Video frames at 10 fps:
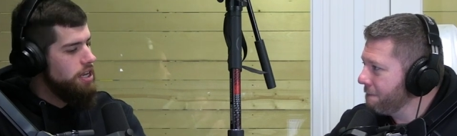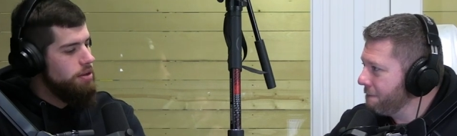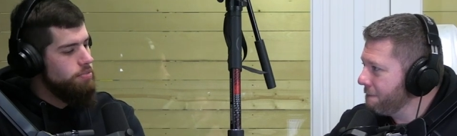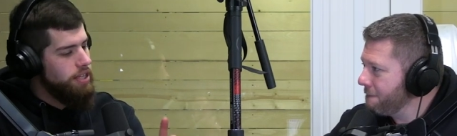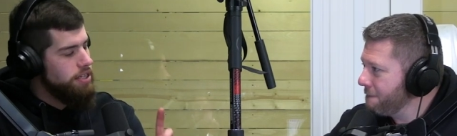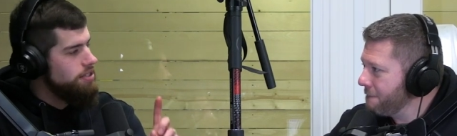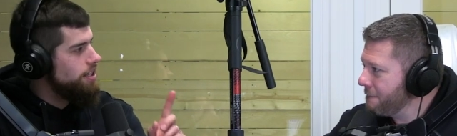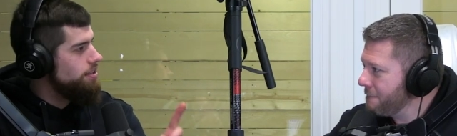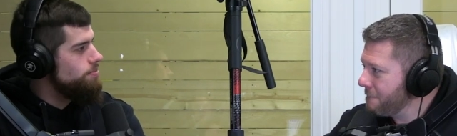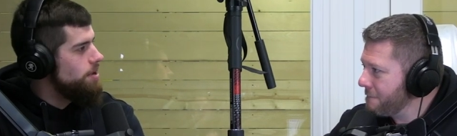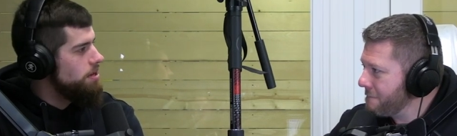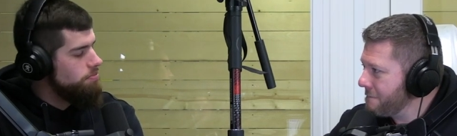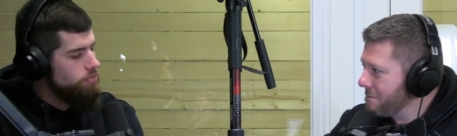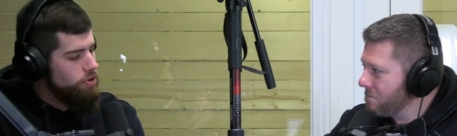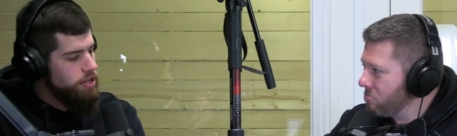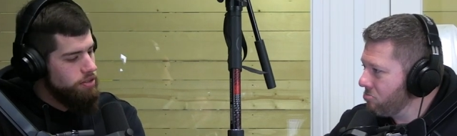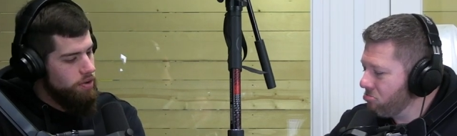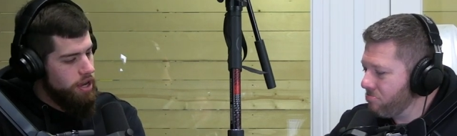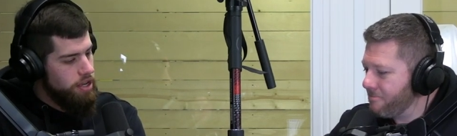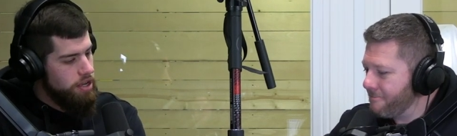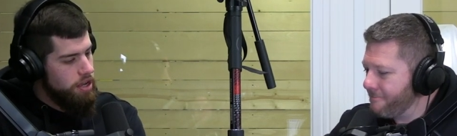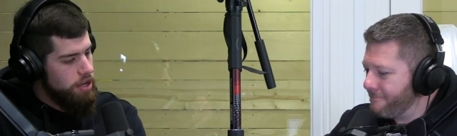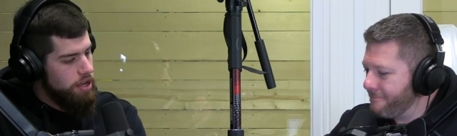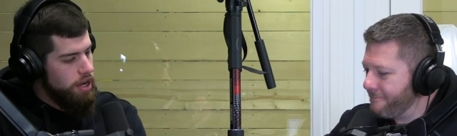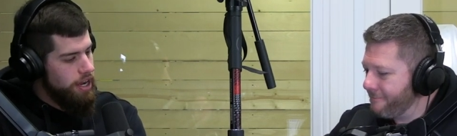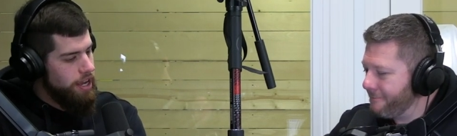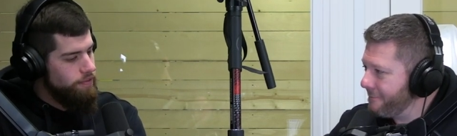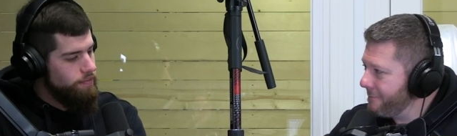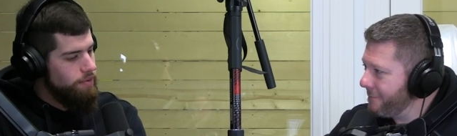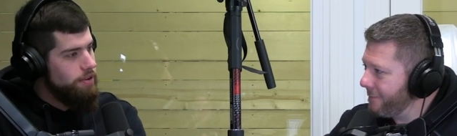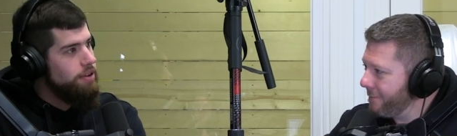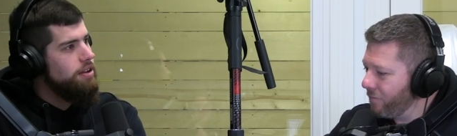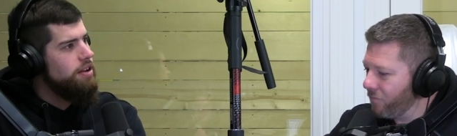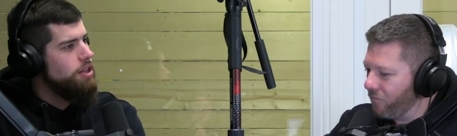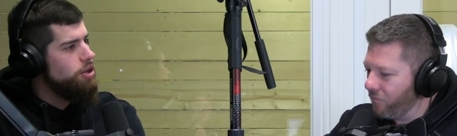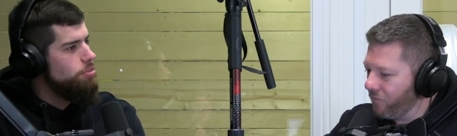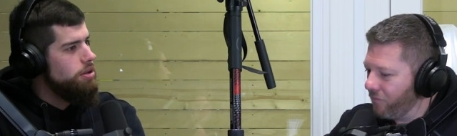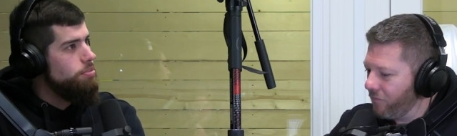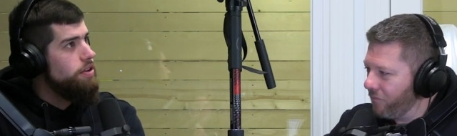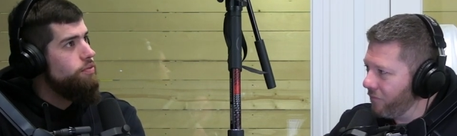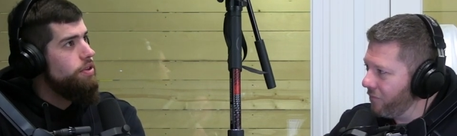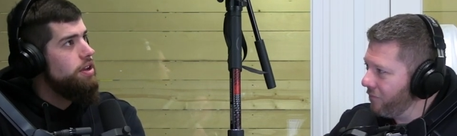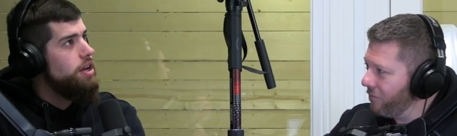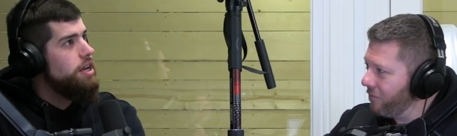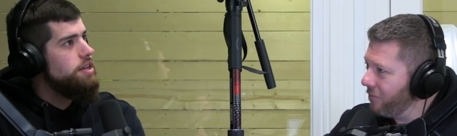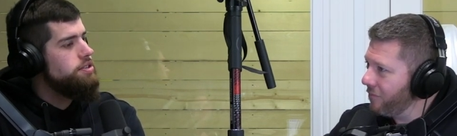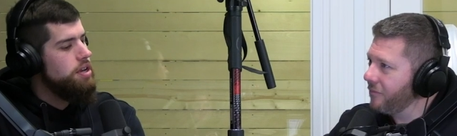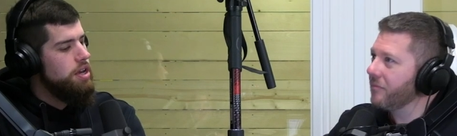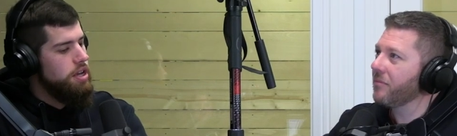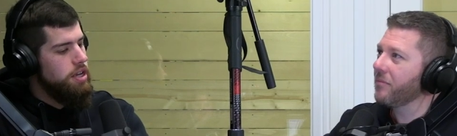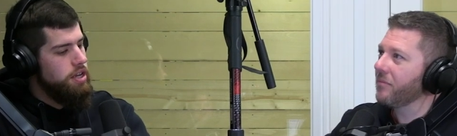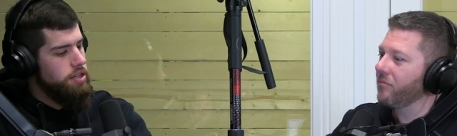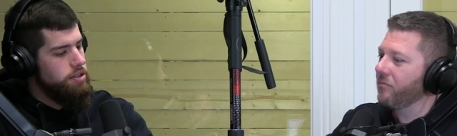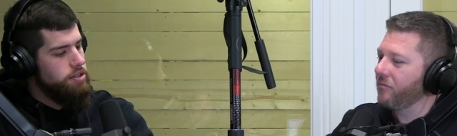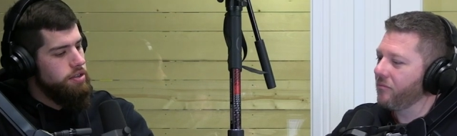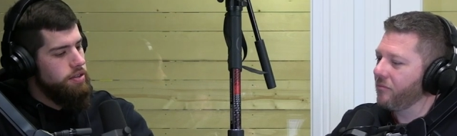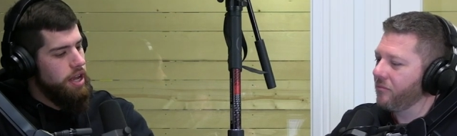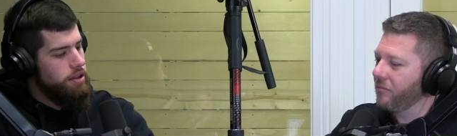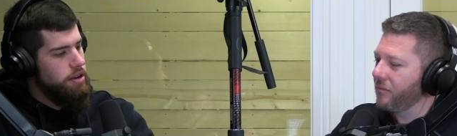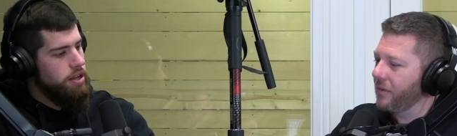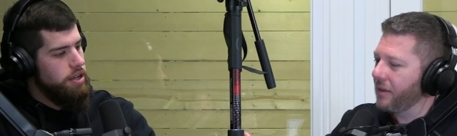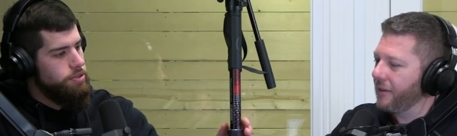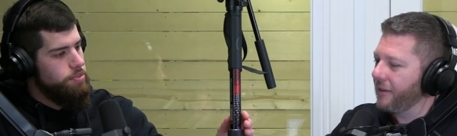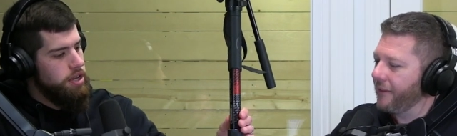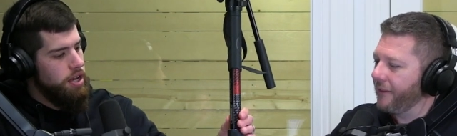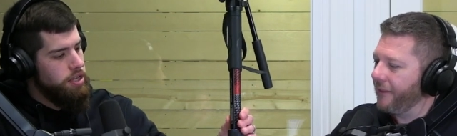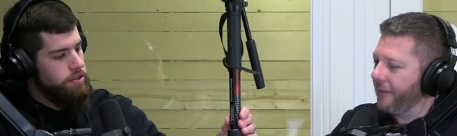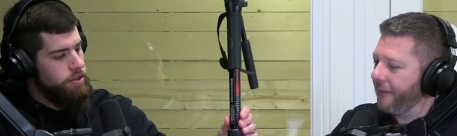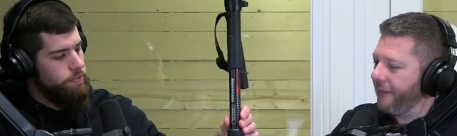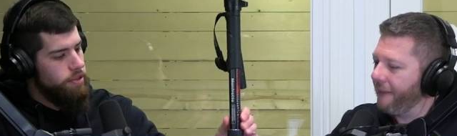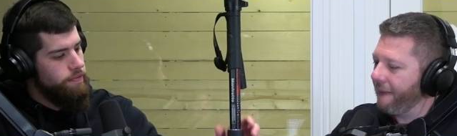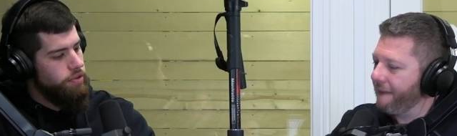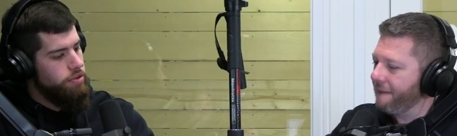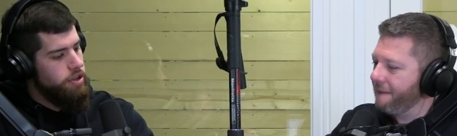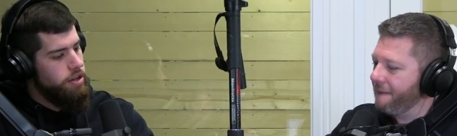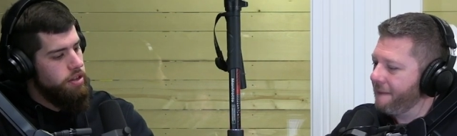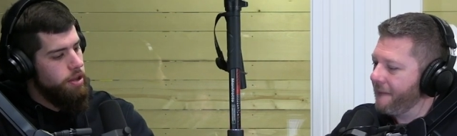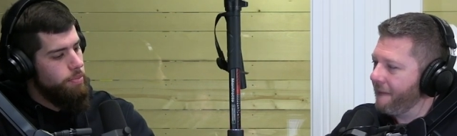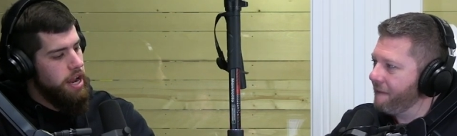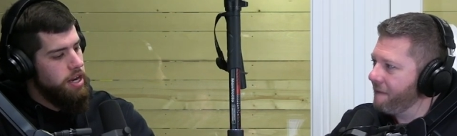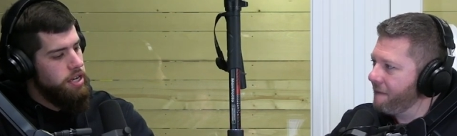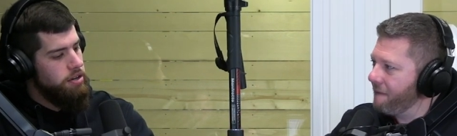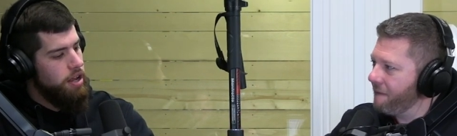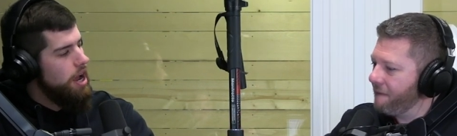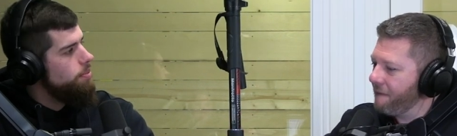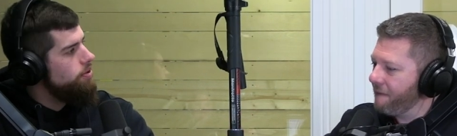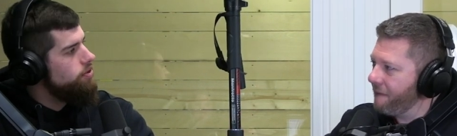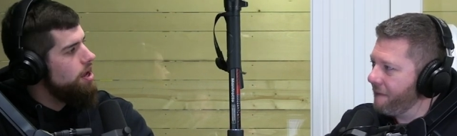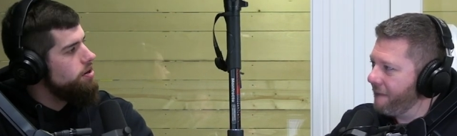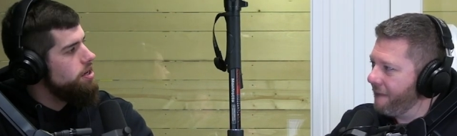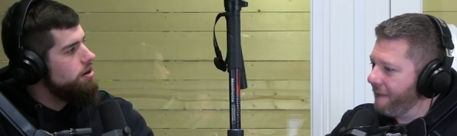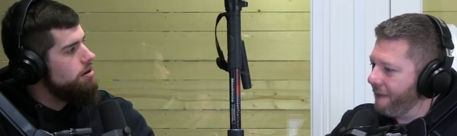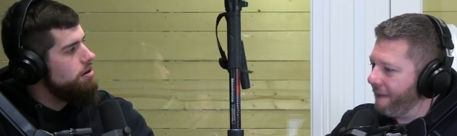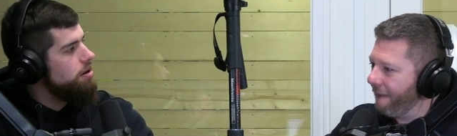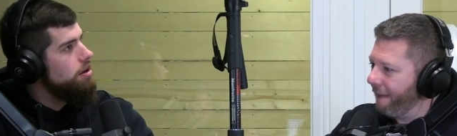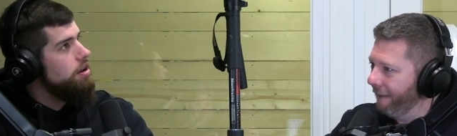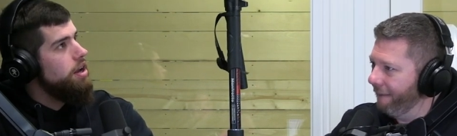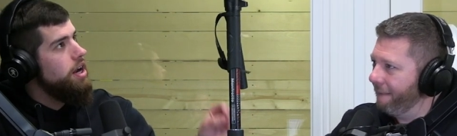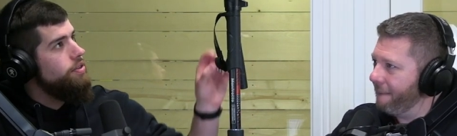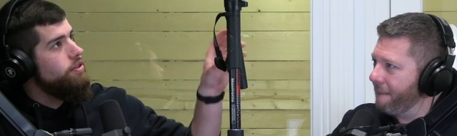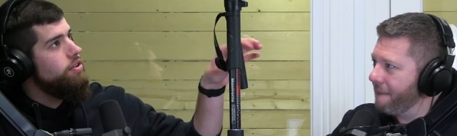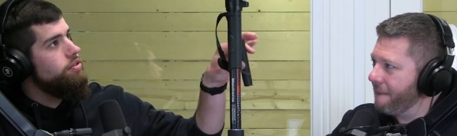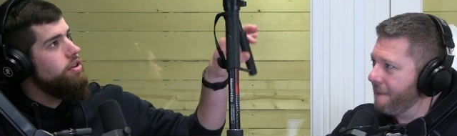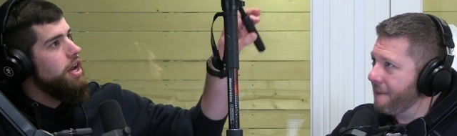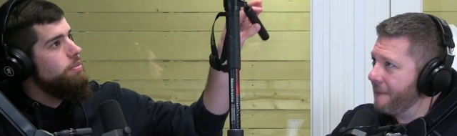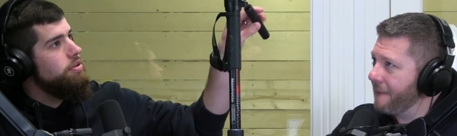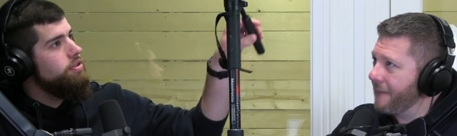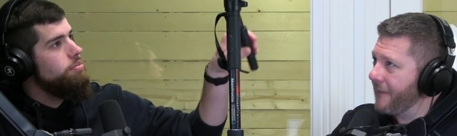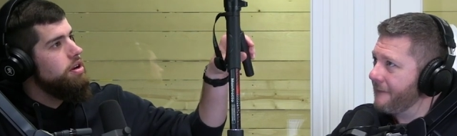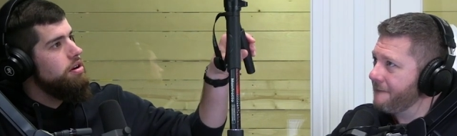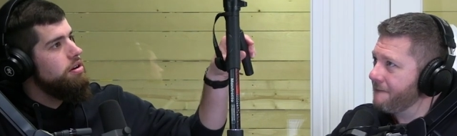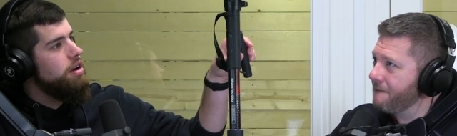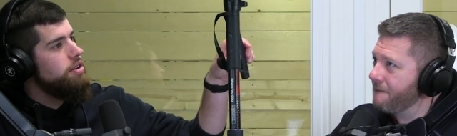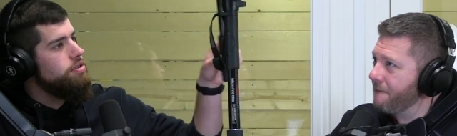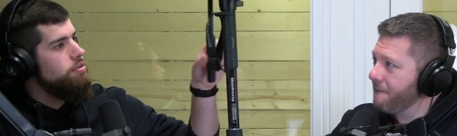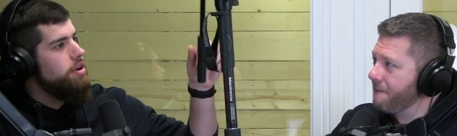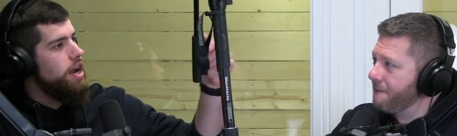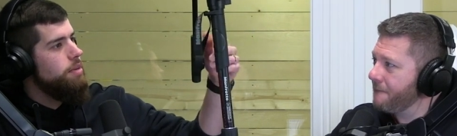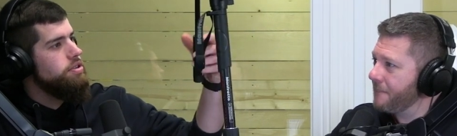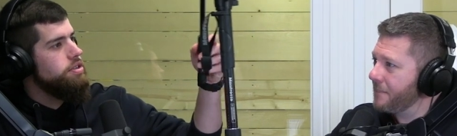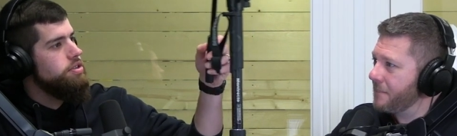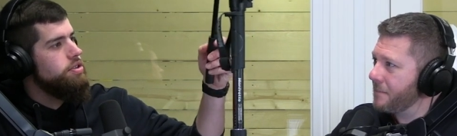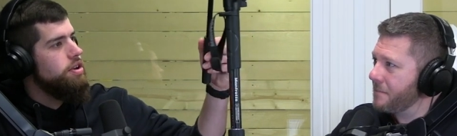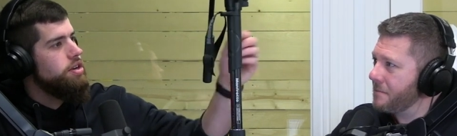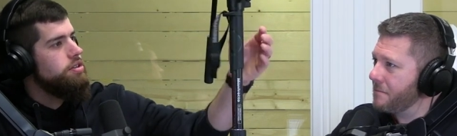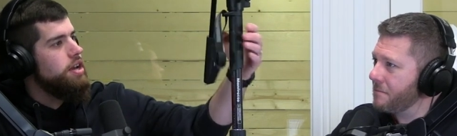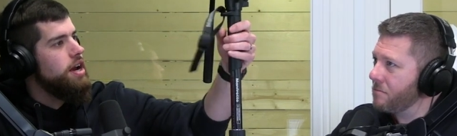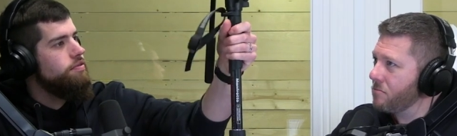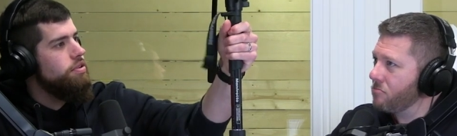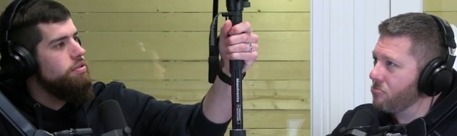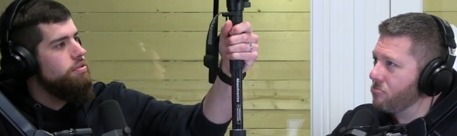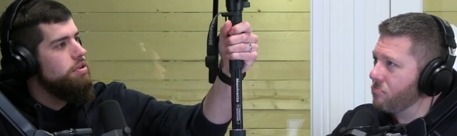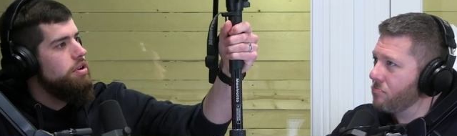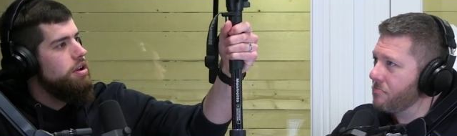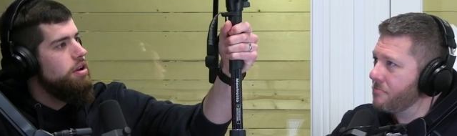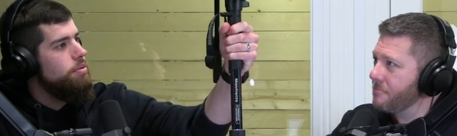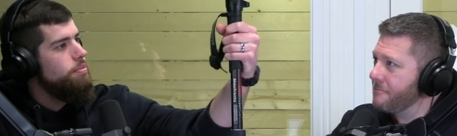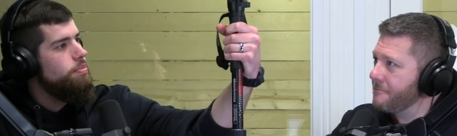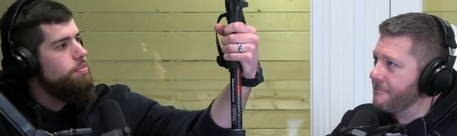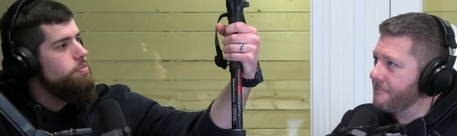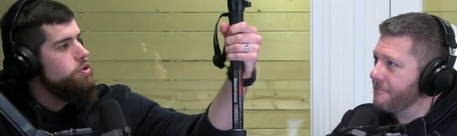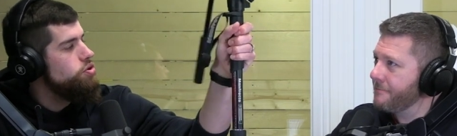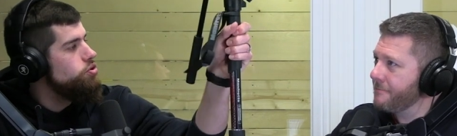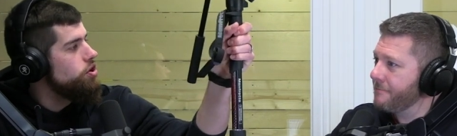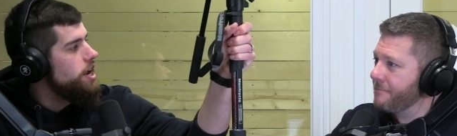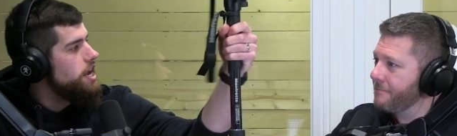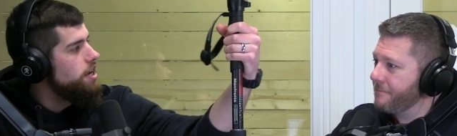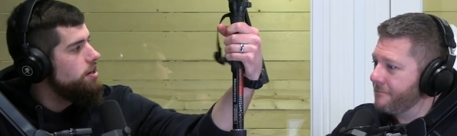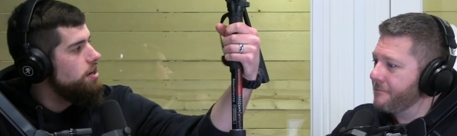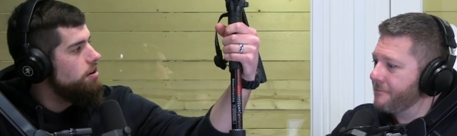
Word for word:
Speaker 1: like it. But that's not the main reason why I have a little bit of beef with it. I guess is that it's because of the the fluid. The panning happens down here mm-hmm. and the tilting happens up here. And so what happens is you actually have to use your hand